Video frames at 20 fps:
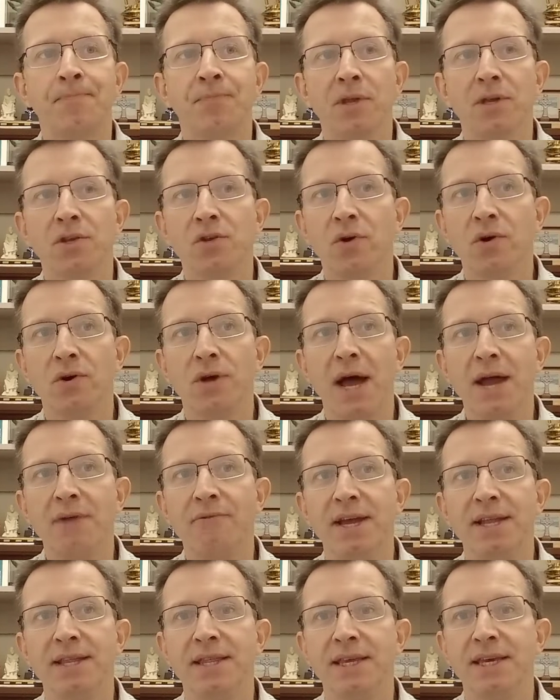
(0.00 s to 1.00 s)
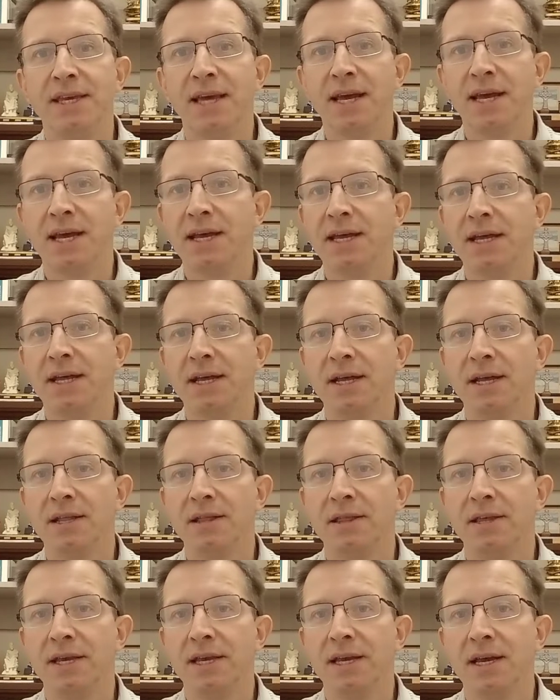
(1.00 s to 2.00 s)
So I read
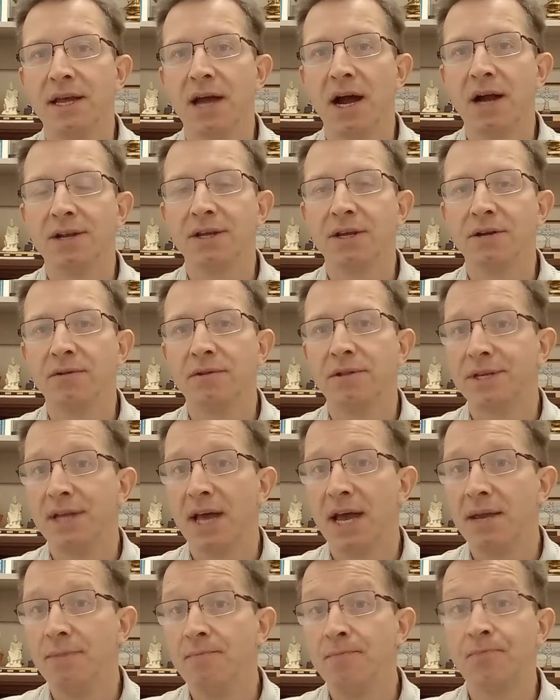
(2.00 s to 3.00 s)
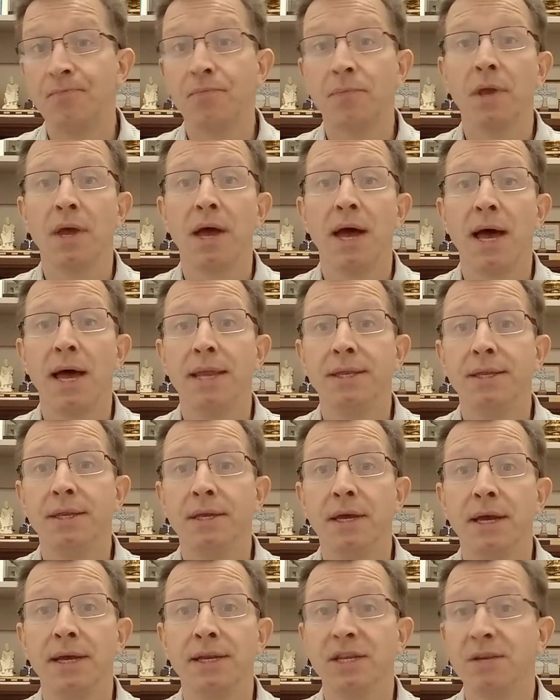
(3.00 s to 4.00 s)
the article at the time, and
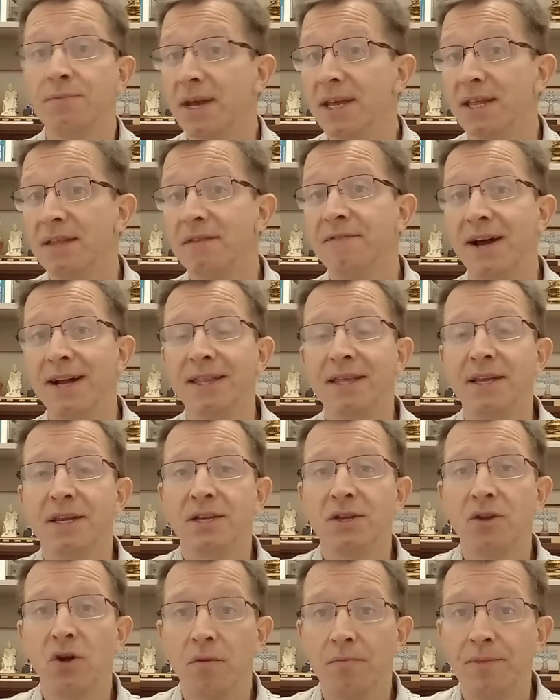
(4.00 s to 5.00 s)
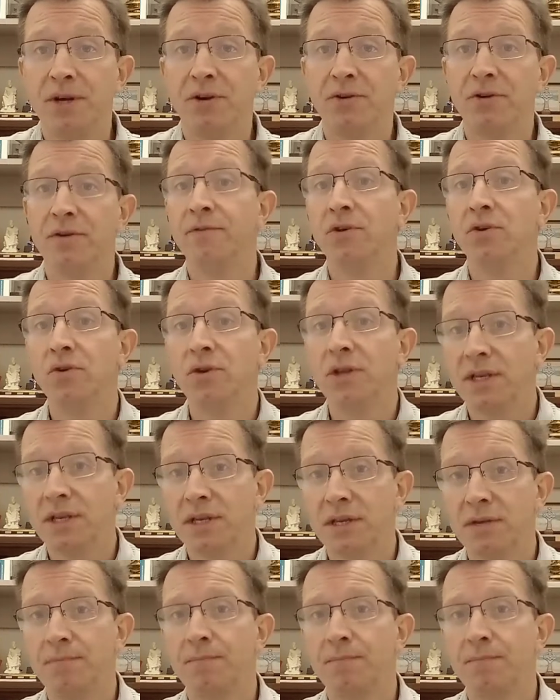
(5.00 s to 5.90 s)
despite the fact that it's not peer-reviewed, it's